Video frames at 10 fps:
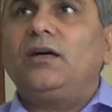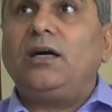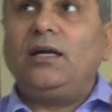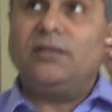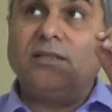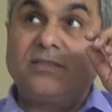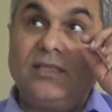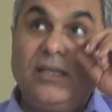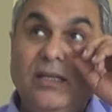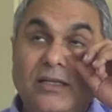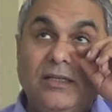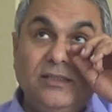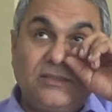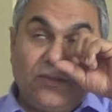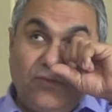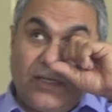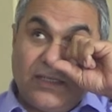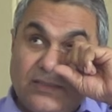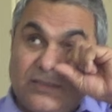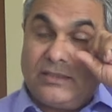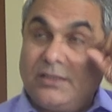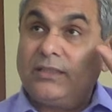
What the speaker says: And the second reason was